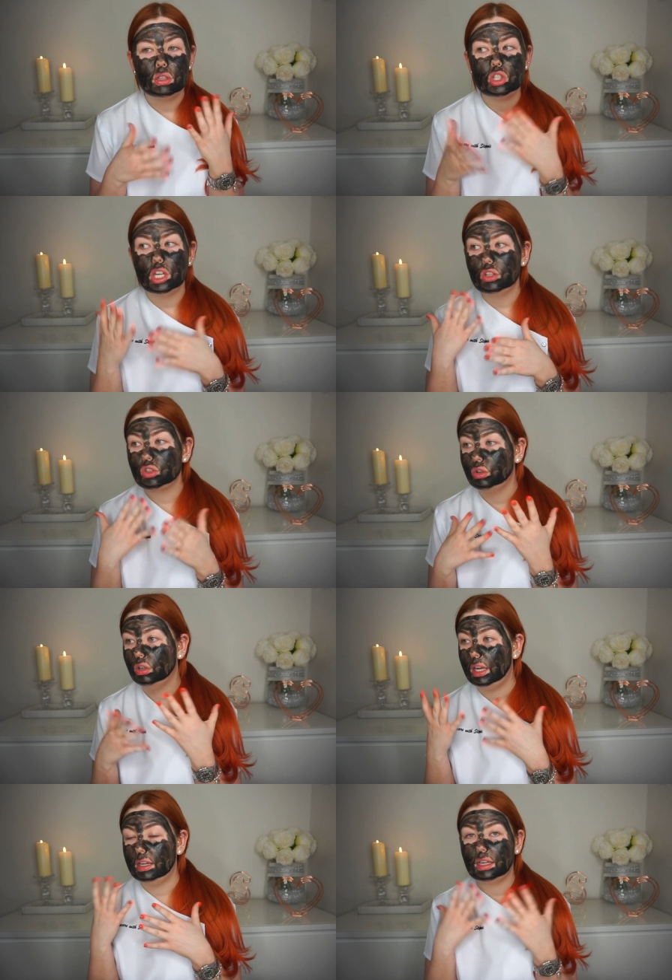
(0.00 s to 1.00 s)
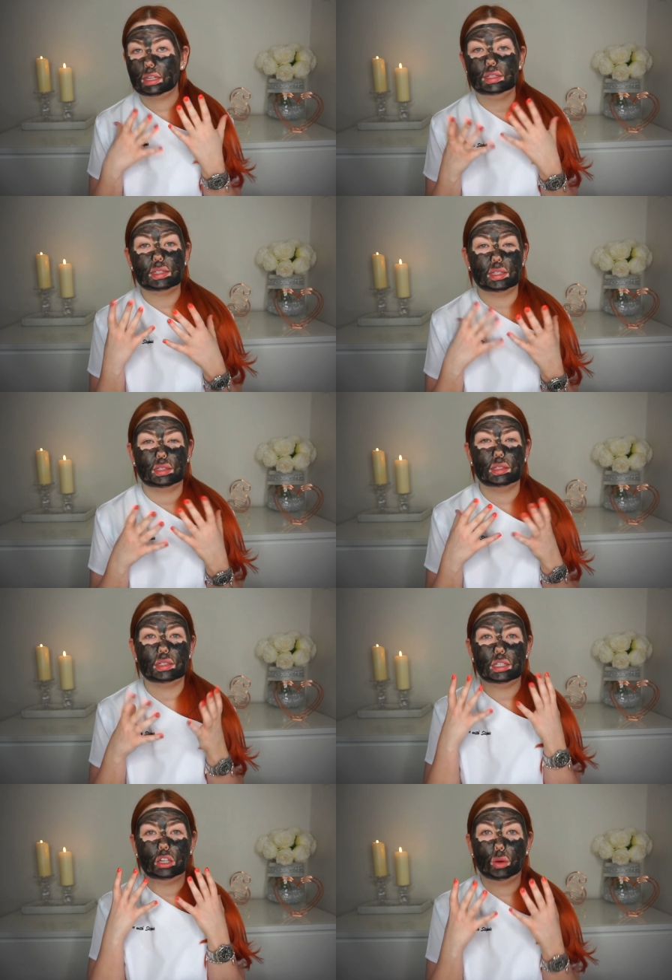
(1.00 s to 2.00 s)
change colour and
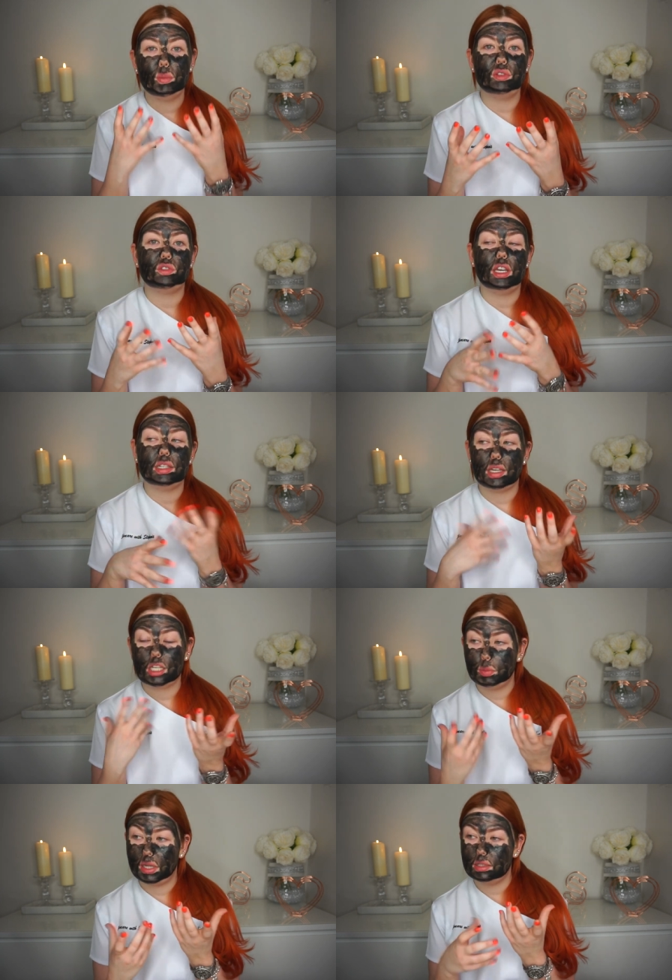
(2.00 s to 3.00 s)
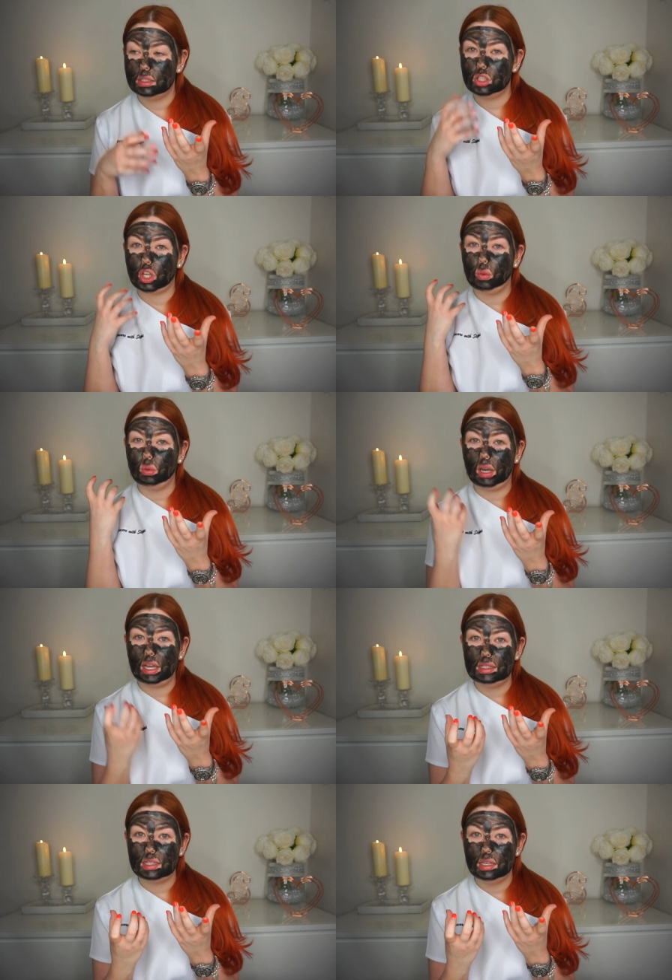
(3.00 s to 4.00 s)
consistency on my face. I expected it to go
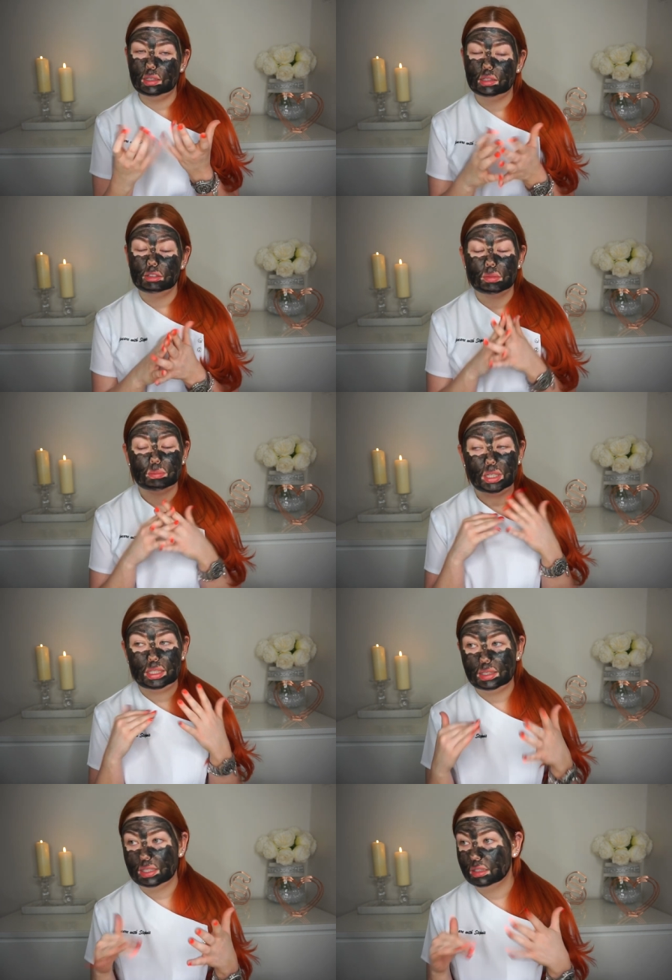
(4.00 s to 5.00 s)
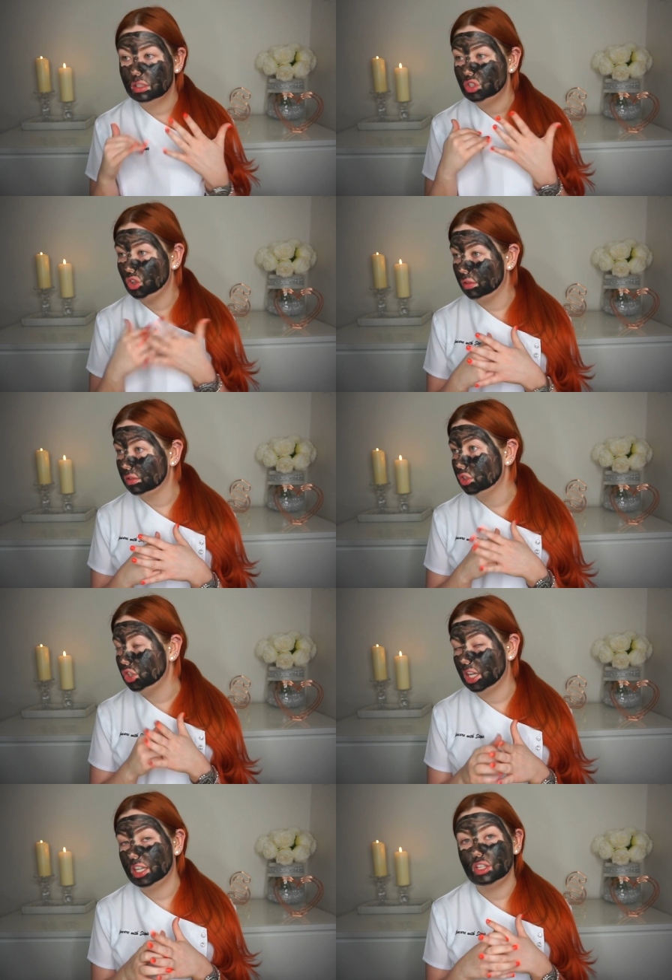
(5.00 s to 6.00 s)
lighter. It didn't, nothing
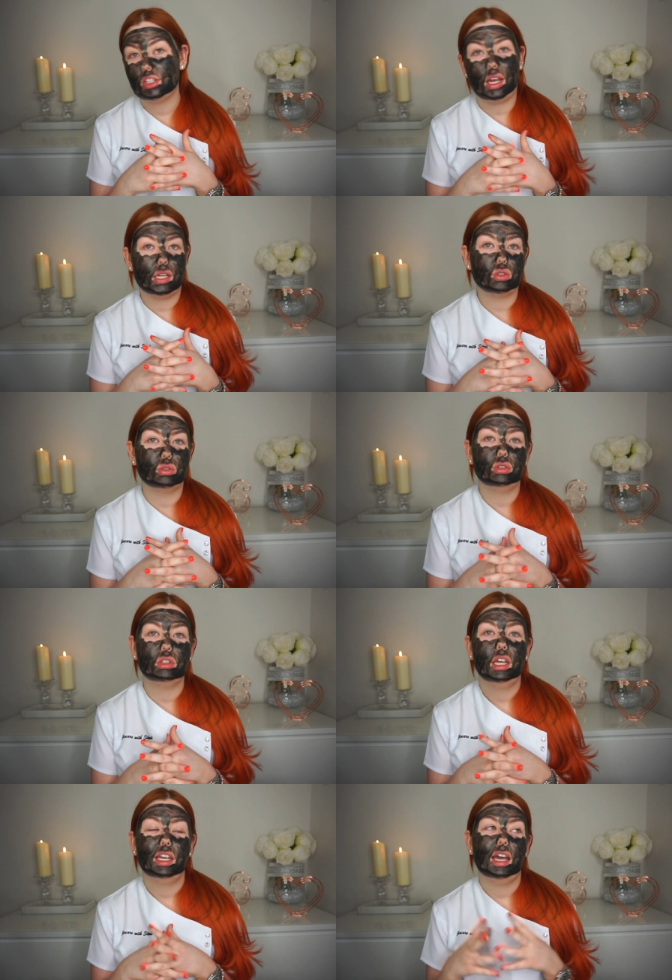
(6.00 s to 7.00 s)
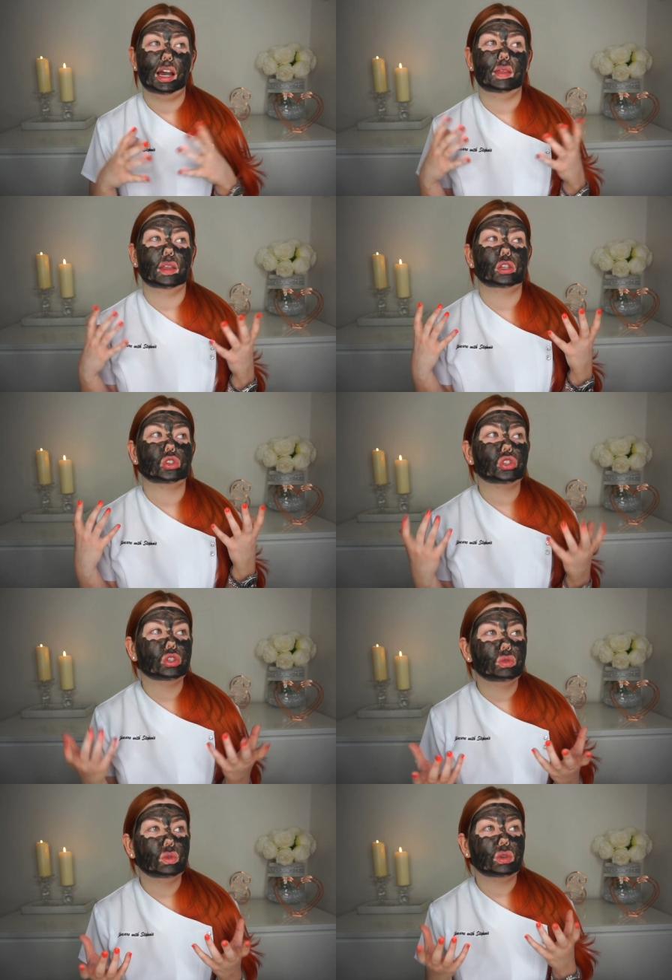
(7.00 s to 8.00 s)
changed at all. And then as
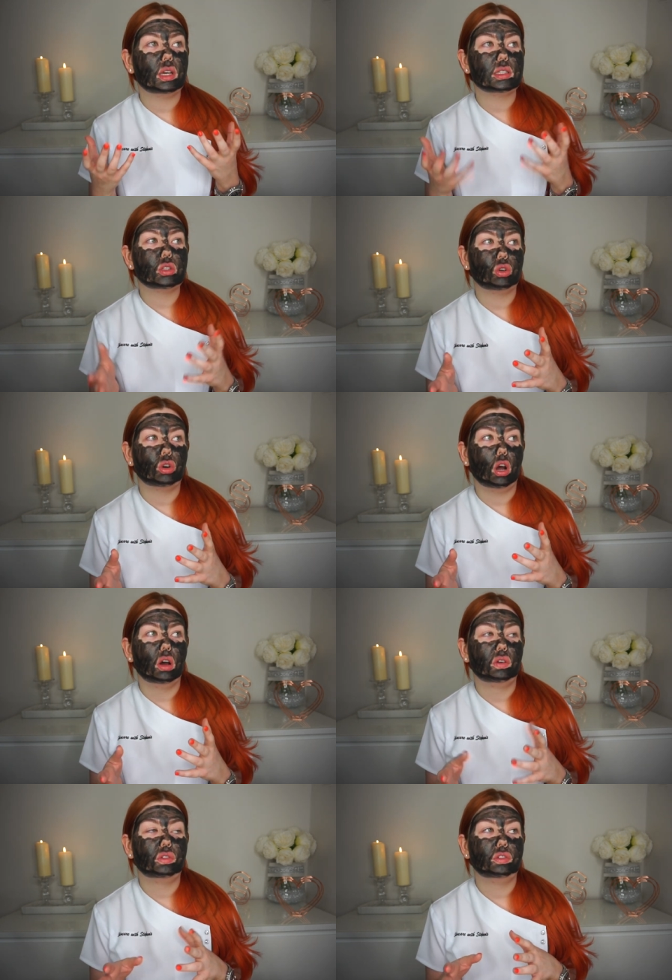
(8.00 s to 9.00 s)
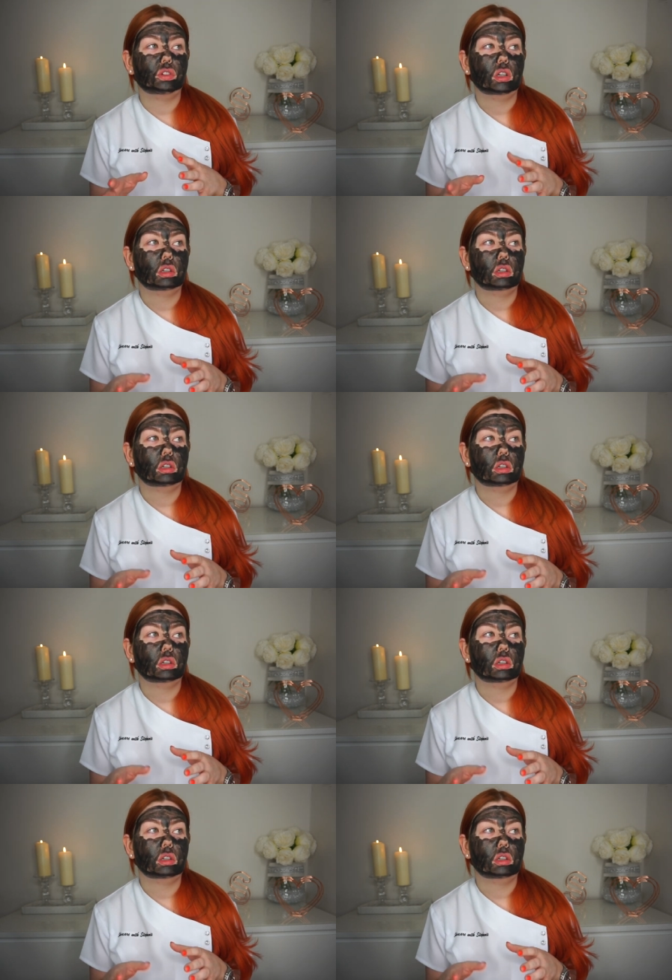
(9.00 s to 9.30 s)
soon as I took it off,